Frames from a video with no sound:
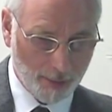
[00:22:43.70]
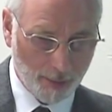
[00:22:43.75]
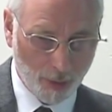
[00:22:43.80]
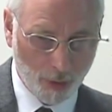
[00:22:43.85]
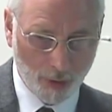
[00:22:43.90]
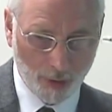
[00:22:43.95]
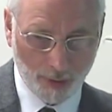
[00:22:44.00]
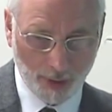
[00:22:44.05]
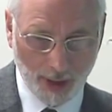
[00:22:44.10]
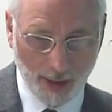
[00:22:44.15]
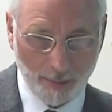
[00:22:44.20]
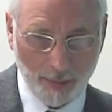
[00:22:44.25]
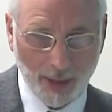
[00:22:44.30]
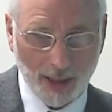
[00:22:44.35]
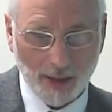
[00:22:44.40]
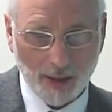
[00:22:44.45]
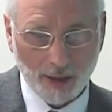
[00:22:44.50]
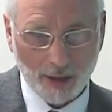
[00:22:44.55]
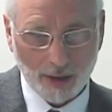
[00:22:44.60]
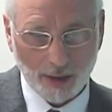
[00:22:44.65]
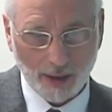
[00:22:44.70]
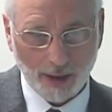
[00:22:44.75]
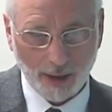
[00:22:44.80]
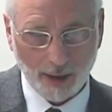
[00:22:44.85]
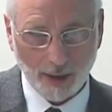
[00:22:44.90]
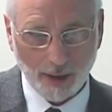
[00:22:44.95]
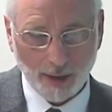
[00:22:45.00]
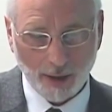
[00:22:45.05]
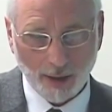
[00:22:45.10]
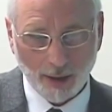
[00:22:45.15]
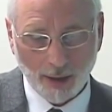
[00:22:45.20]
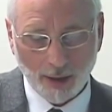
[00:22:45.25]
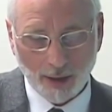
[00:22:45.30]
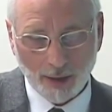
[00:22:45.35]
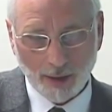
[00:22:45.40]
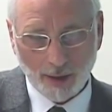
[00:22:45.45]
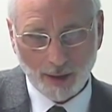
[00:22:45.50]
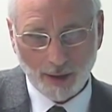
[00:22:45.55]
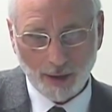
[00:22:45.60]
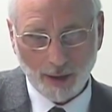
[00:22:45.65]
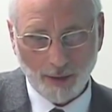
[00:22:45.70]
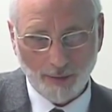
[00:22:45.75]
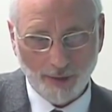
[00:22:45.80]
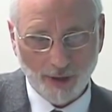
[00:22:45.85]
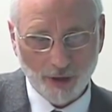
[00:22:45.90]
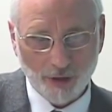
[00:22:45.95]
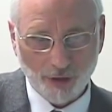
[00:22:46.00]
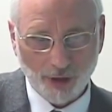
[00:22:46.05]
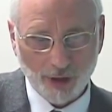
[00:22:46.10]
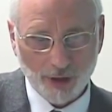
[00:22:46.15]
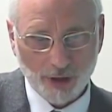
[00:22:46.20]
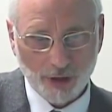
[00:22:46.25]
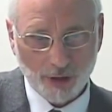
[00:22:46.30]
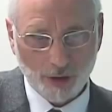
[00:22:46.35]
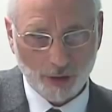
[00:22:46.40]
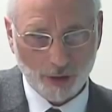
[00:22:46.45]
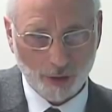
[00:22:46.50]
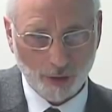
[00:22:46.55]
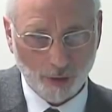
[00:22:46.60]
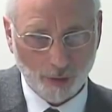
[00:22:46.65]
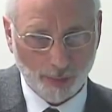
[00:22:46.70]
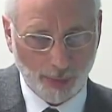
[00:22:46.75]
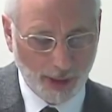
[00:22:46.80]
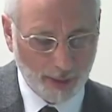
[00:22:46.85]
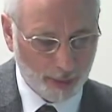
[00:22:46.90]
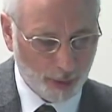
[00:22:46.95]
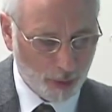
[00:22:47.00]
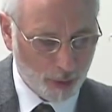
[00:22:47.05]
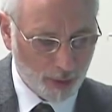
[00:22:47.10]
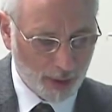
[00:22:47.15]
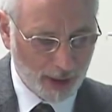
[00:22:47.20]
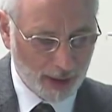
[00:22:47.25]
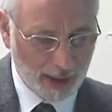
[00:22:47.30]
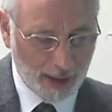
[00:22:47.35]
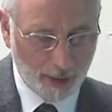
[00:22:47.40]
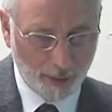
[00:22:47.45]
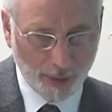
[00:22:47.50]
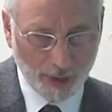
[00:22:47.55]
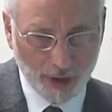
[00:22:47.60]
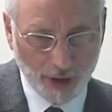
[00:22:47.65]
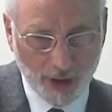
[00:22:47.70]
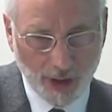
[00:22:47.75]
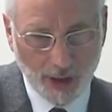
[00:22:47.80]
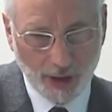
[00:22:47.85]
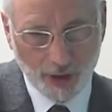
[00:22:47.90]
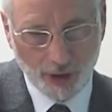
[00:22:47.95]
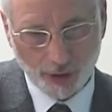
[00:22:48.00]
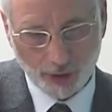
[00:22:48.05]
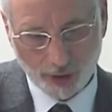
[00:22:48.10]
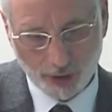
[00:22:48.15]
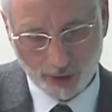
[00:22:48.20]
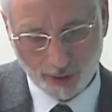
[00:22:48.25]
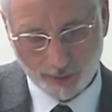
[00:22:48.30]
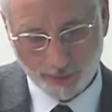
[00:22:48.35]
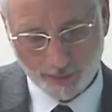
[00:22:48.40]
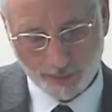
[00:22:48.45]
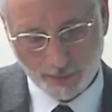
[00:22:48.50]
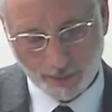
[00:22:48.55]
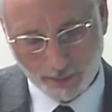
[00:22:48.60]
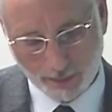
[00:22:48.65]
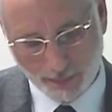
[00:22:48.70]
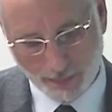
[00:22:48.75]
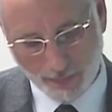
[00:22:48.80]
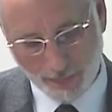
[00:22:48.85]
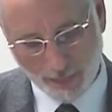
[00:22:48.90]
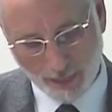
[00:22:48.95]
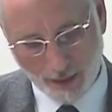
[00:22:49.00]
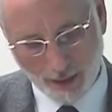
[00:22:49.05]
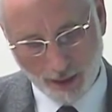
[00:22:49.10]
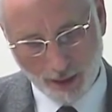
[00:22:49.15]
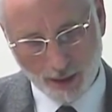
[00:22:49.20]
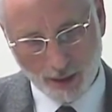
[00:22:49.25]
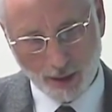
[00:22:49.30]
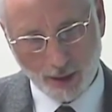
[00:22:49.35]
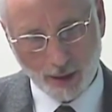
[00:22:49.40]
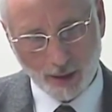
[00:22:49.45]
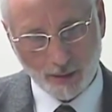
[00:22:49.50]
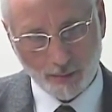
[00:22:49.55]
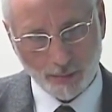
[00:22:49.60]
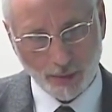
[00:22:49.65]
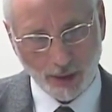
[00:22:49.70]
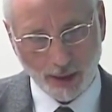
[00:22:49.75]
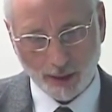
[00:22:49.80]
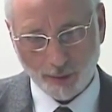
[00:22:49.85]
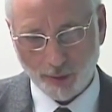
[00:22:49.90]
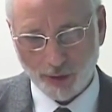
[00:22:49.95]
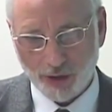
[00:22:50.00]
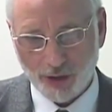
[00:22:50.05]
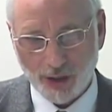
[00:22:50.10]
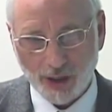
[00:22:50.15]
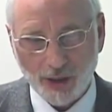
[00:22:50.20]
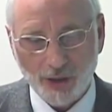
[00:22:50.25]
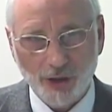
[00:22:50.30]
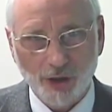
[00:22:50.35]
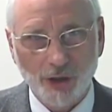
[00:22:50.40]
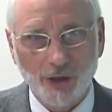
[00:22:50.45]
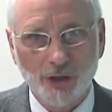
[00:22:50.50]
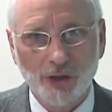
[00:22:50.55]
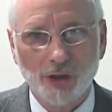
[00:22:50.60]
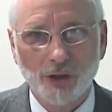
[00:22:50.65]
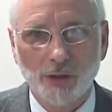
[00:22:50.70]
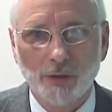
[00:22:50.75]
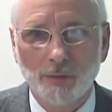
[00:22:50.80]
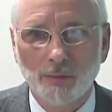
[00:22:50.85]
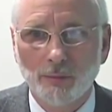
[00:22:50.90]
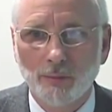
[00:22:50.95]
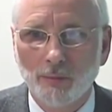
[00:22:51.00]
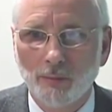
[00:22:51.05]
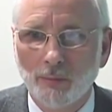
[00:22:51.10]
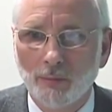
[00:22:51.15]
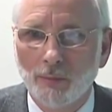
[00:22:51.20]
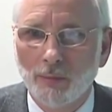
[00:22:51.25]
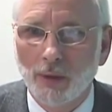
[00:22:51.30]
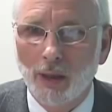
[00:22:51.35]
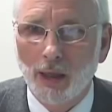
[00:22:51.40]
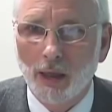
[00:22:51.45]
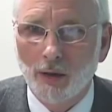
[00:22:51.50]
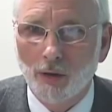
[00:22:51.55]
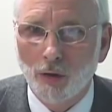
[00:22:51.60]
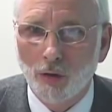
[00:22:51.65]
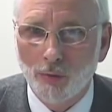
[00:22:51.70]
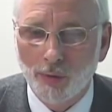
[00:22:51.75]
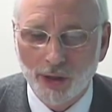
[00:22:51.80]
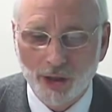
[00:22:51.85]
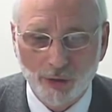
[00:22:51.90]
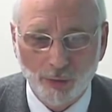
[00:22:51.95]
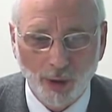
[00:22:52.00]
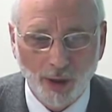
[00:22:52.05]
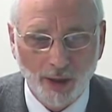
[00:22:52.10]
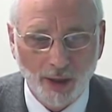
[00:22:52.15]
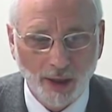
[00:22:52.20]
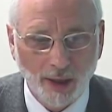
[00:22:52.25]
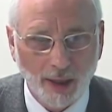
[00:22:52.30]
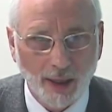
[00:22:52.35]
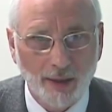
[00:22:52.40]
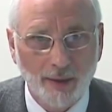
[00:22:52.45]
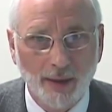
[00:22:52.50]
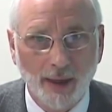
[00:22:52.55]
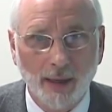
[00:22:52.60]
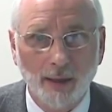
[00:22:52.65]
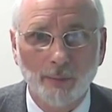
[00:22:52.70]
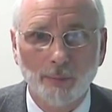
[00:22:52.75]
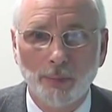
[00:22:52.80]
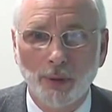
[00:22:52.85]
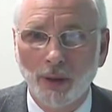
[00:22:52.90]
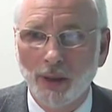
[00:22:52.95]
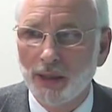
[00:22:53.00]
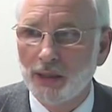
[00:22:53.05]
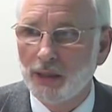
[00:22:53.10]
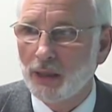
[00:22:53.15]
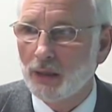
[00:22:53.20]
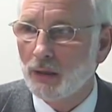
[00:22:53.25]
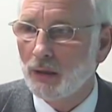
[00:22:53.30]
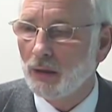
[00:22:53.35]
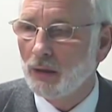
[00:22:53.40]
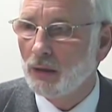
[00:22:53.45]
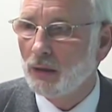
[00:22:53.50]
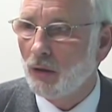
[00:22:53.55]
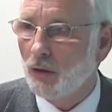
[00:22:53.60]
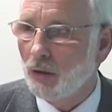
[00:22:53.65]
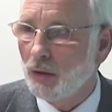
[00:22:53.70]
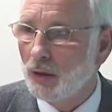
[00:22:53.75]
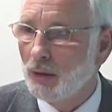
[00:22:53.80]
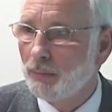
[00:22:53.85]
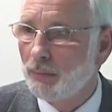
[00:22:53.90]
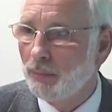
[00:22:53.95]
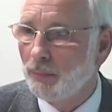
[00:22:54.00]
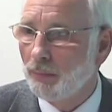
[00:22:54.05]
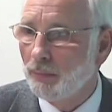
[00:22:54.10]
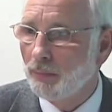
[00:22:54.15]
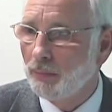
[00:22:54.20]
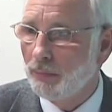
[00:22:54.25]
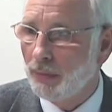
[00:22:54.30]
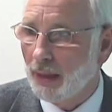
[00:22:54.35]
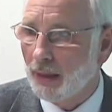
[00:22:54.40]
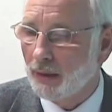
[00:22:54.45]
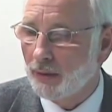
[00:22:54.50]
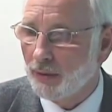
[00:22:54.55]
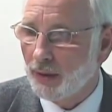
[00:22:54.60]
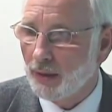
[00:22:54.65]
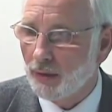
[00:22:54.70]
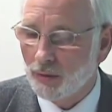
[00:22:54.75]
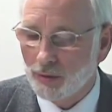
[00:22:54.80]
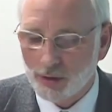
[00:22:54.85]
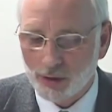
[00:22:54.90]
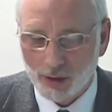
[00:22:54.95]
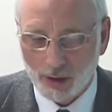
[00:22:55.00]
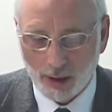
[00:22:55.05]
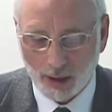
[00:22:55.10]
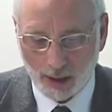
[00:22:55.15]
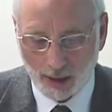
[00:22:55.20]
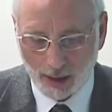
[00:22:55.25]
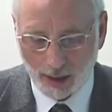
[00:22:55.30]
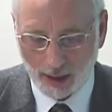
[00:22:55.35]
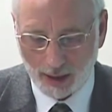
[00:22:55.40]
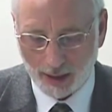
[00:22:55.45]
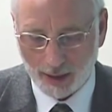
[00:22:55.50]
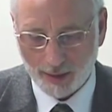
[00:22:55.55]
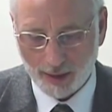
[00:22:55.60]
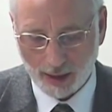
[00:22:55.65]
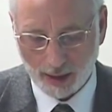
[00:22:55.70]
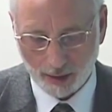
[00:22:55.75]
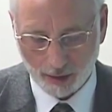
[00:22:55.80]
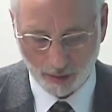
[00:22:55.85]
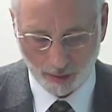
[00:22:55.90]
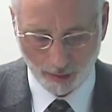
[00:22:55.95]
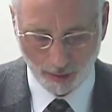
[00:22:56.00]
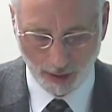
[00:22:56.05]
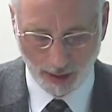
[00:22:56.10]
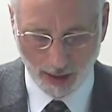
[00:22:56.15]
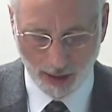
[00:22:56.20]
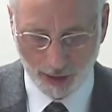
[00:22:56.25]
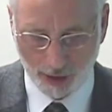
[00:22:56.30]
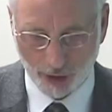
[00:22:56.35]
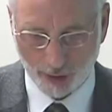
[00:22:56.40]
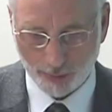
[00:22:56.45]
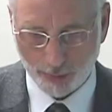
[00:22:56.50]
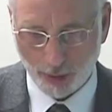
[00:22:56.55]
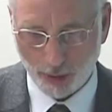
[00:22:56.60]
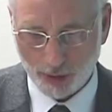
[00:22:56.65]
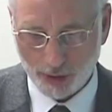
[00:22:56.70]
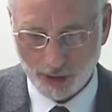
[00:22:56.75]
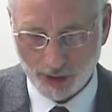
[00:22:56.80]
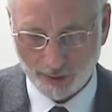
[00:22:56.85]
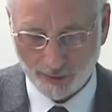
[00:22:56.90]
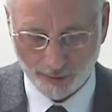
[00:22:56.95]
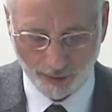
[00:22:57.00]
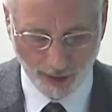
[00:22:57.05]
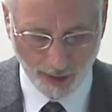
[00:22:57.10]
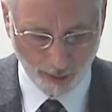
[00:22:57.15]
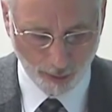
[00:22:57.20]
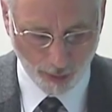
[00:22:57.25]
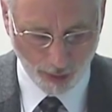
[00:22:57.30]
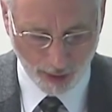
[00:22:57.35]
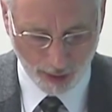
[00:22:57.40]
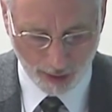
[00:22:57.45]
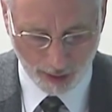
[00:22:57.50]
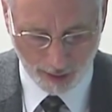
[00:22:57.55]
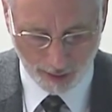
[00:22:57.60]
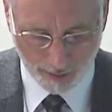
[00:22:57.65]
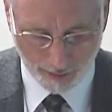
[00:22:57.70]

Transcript: more immediately of interest to people who are language teachers. But language teachers are always working in that political background and in that larger policy framework.